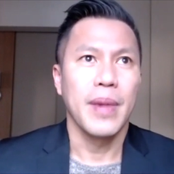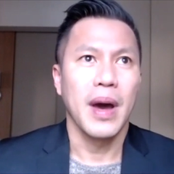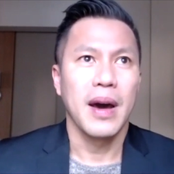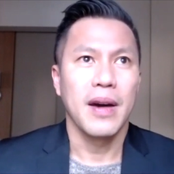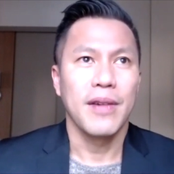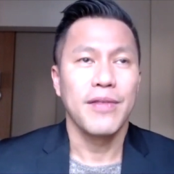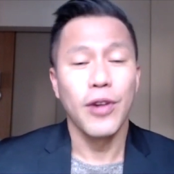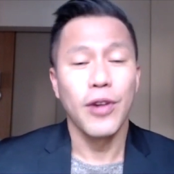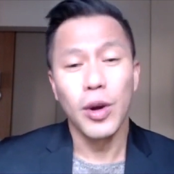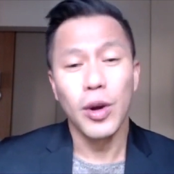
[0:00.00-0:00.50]

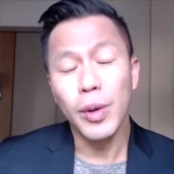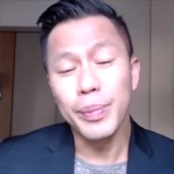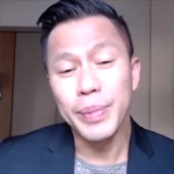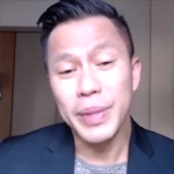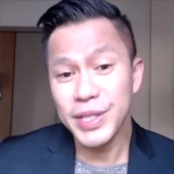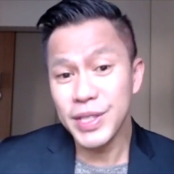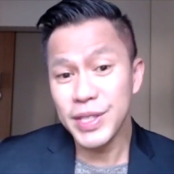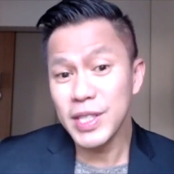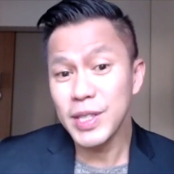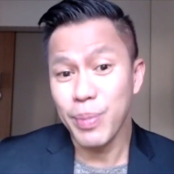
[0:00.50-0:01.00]
formal
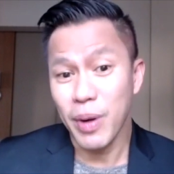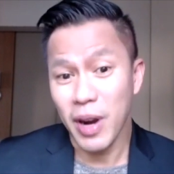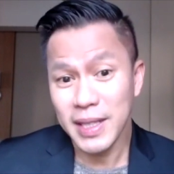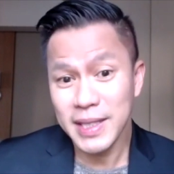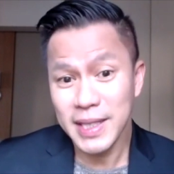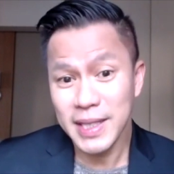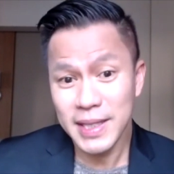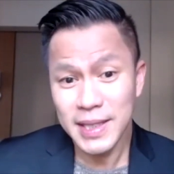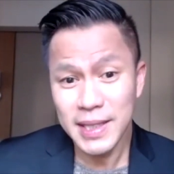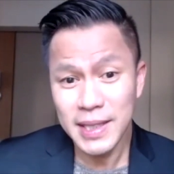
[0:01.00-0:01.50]
business
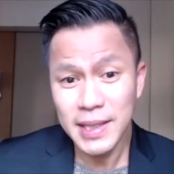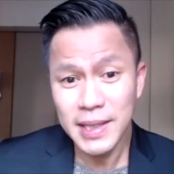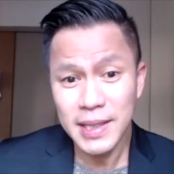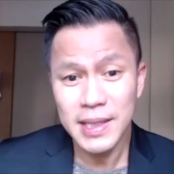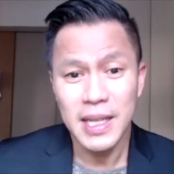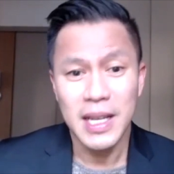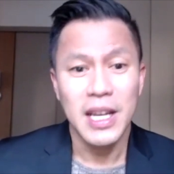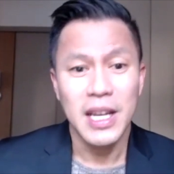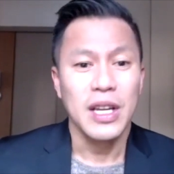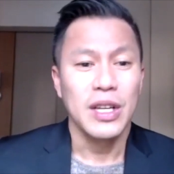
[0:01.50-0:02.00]
processes
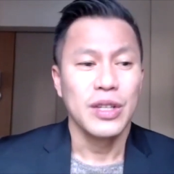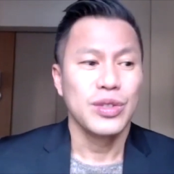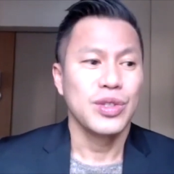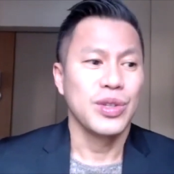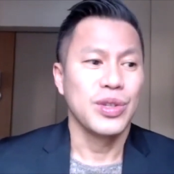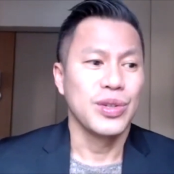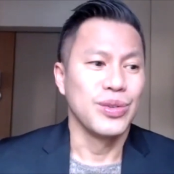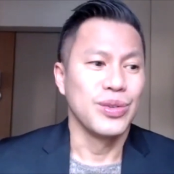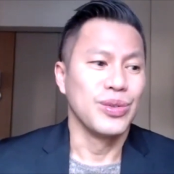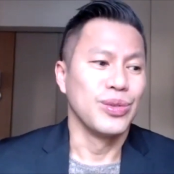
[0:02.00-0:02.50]

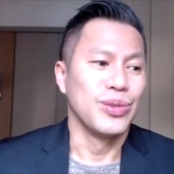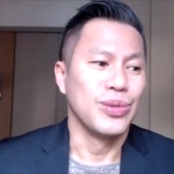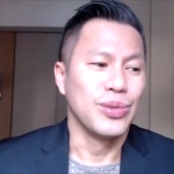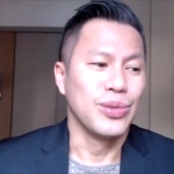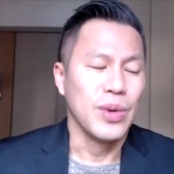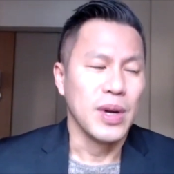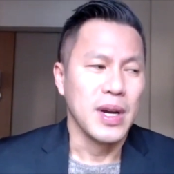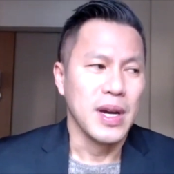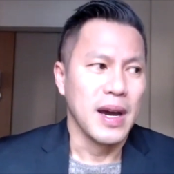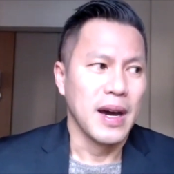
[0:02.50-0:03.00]
to
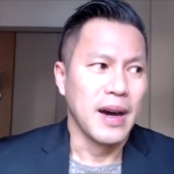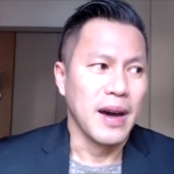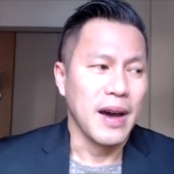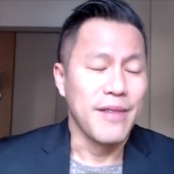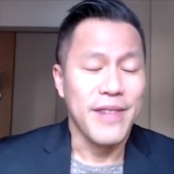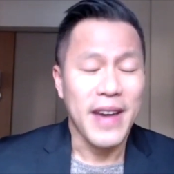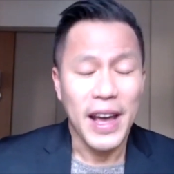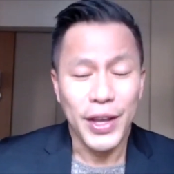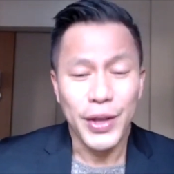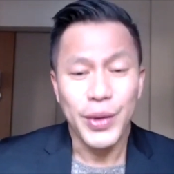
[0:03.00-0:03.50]

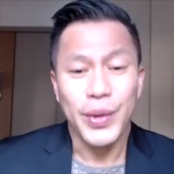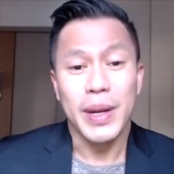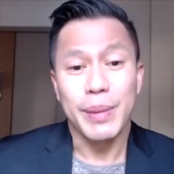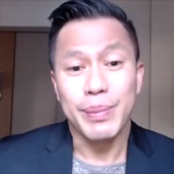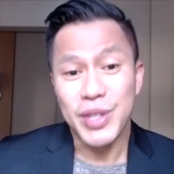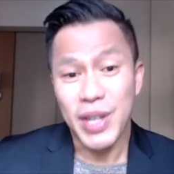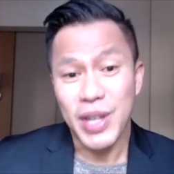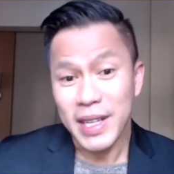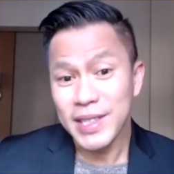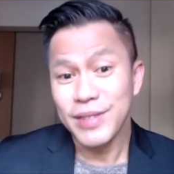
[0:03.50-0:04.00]
evaluate
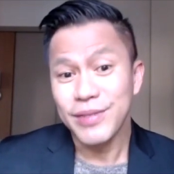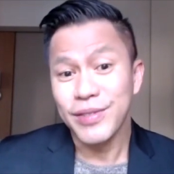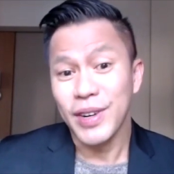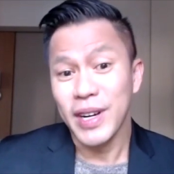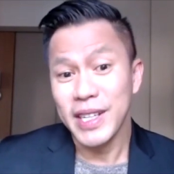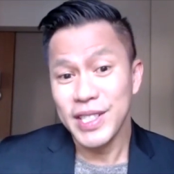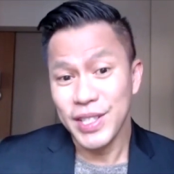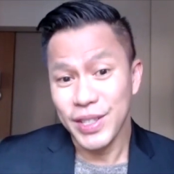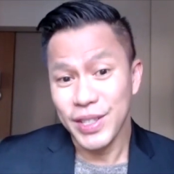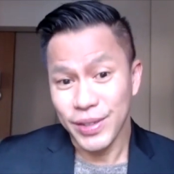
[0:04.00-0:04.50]
objective
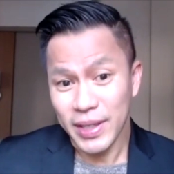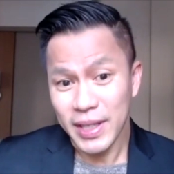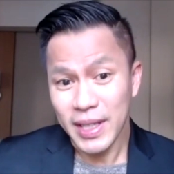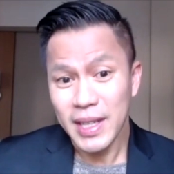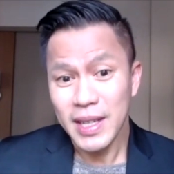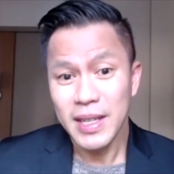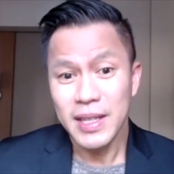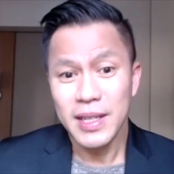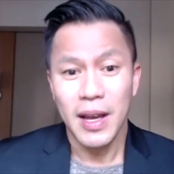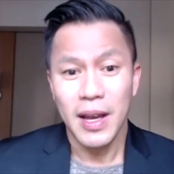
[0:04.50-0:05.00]

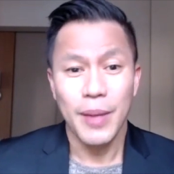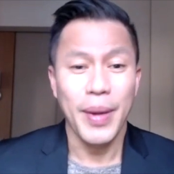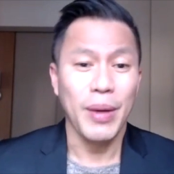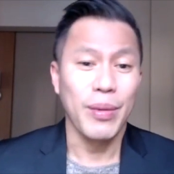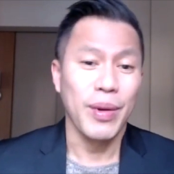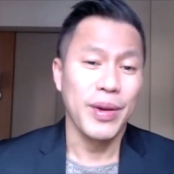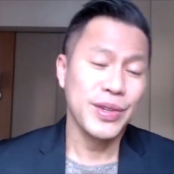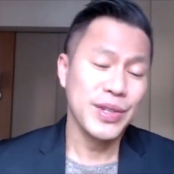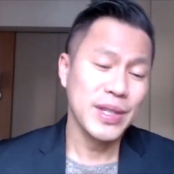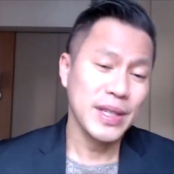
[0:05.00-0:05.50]
criteria about
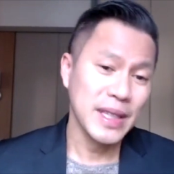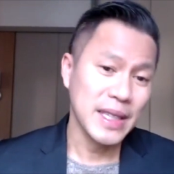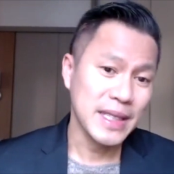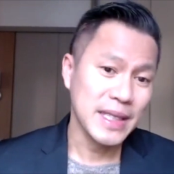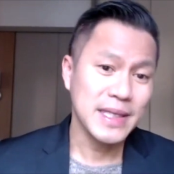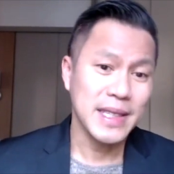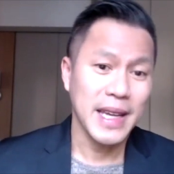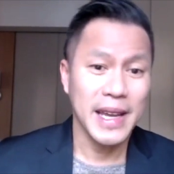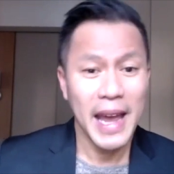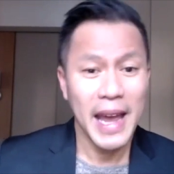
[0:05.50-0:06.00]
whether to list
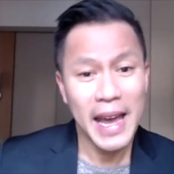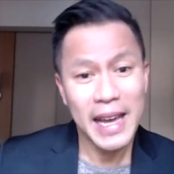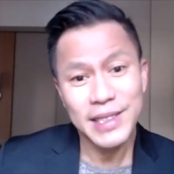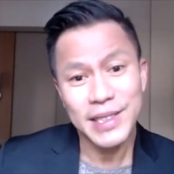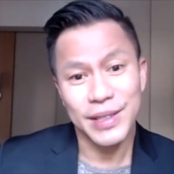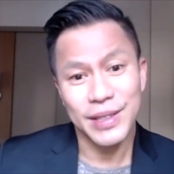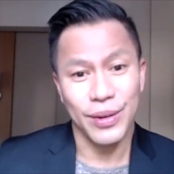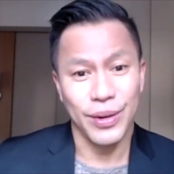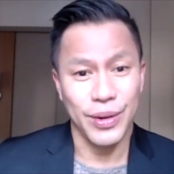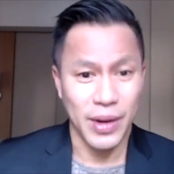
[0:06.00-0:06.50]
an
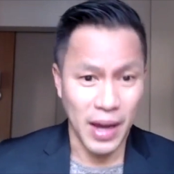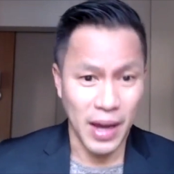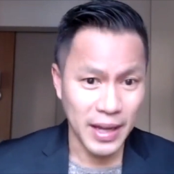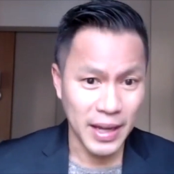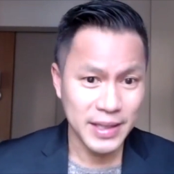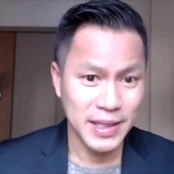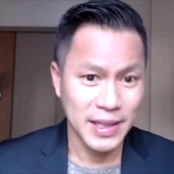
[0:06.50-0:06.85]
asset or not.